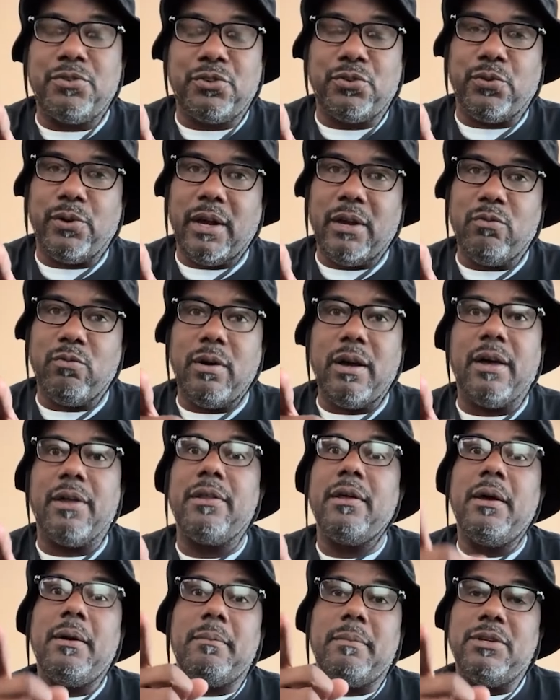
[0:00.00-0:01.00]
create wealth,
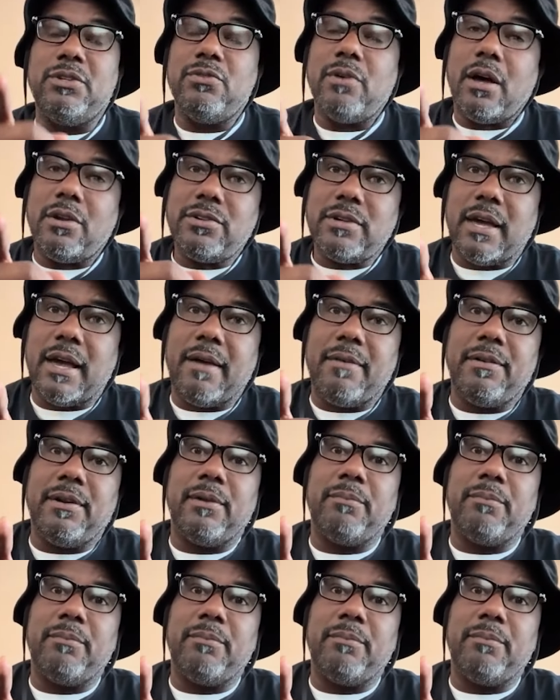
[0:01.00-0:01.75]
but you also have the